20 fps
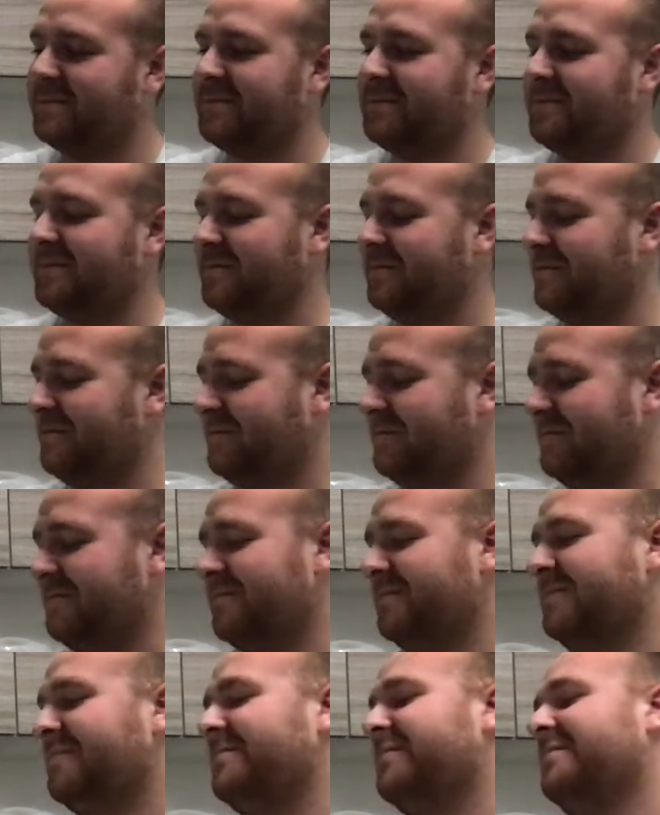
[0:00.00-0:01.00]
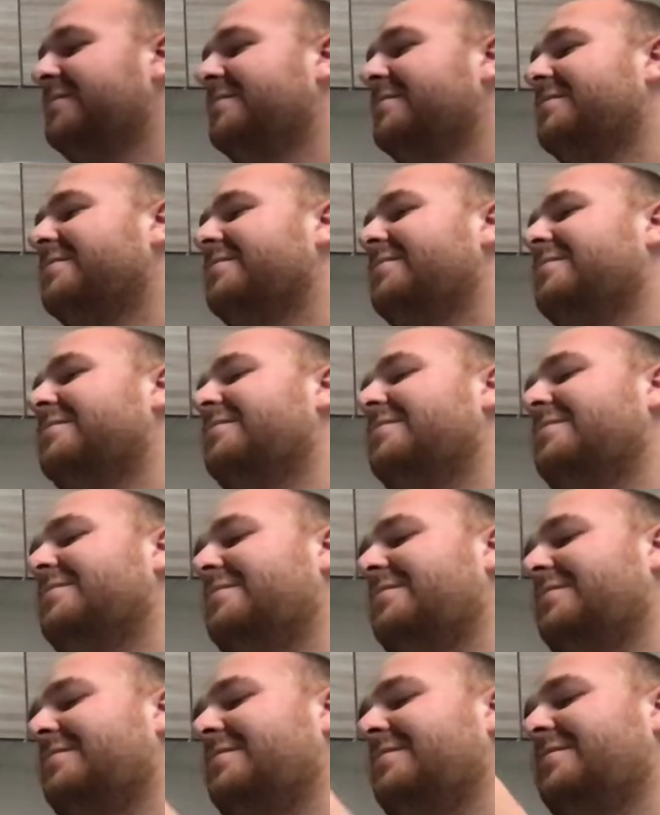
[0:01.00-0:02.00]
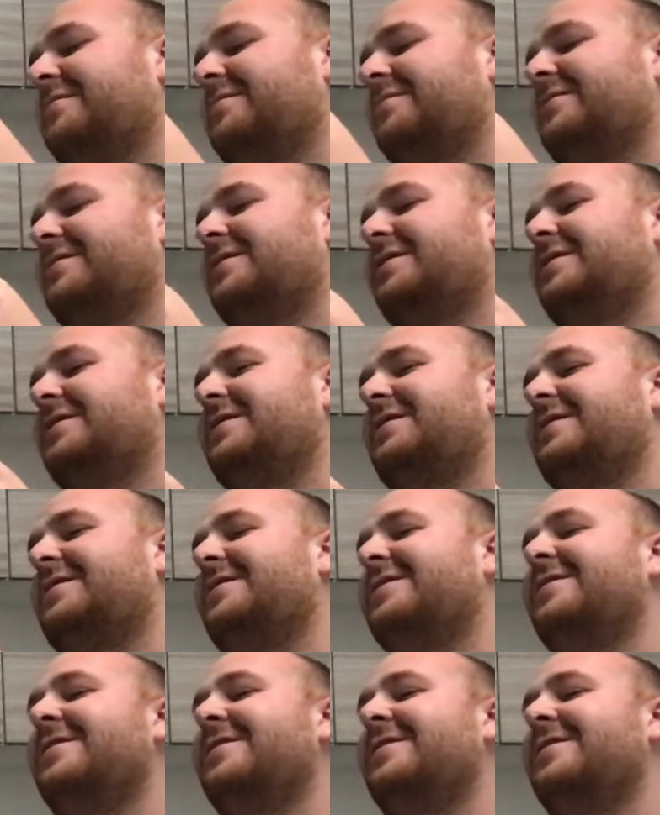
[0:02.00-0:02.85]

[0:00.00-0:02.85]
(silence)